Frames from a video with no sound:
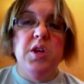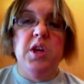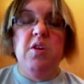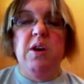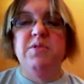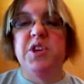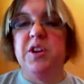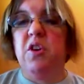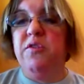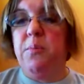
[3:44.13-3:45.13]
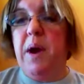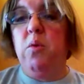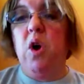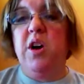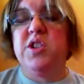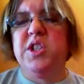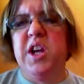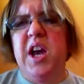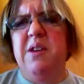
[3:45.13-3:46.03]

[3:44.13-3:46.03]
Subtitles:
You know, I was going to go for my walk today.